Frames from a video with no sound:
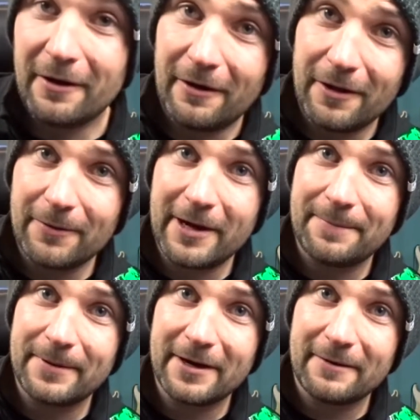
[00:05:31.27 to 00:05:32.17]
all the way
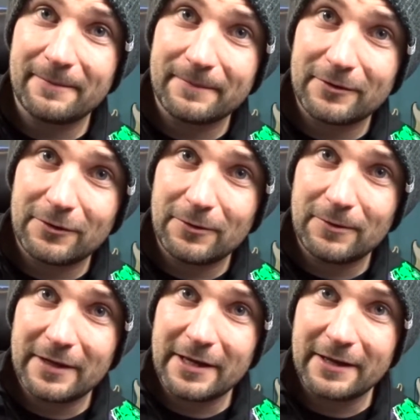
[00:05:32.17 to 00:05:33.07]
up here to
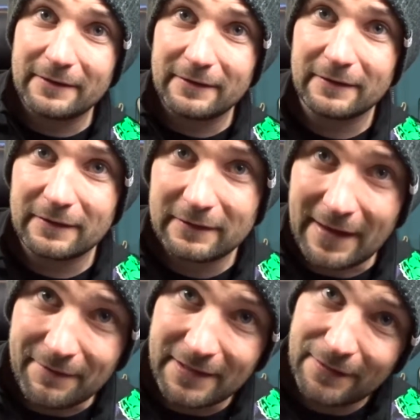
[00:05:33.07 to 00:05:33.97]
the
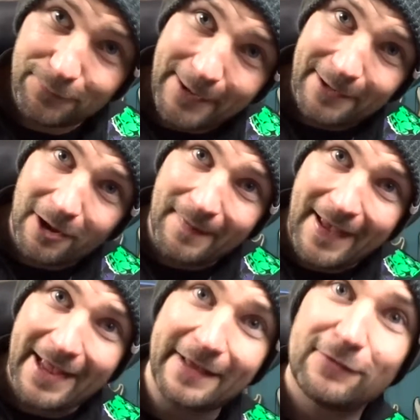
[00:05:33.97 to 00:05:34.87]
17th fret on the
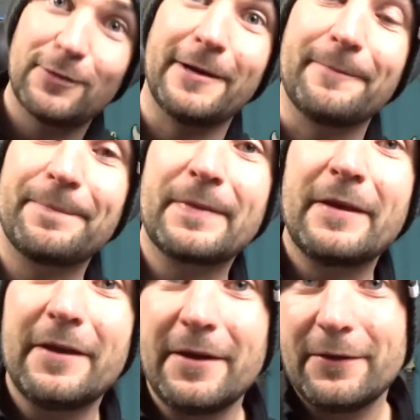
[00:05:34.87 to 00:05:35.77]
high E string.
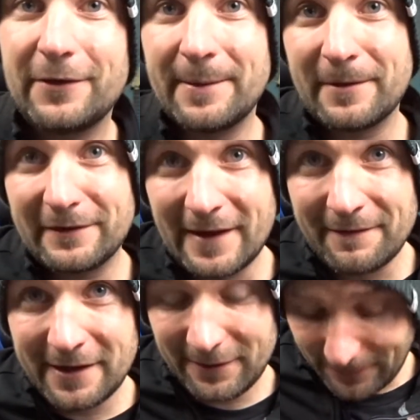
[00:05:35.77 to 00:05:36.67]
So you go to the
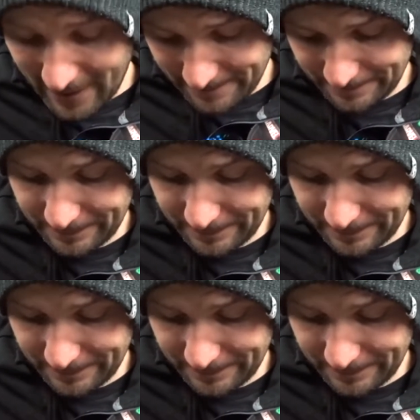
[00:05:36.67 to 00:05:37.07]
17th fret,